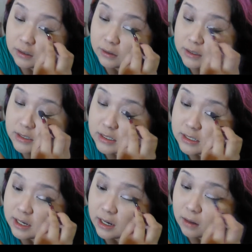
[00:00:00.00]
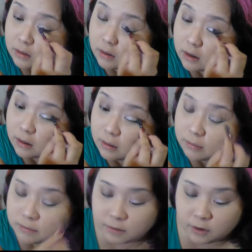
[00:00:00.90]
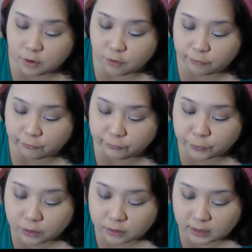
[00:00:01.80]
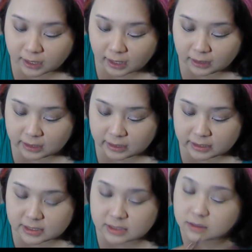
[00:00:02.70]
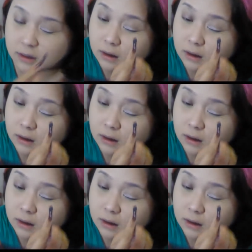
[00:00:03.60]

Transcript: You can see how full the color is.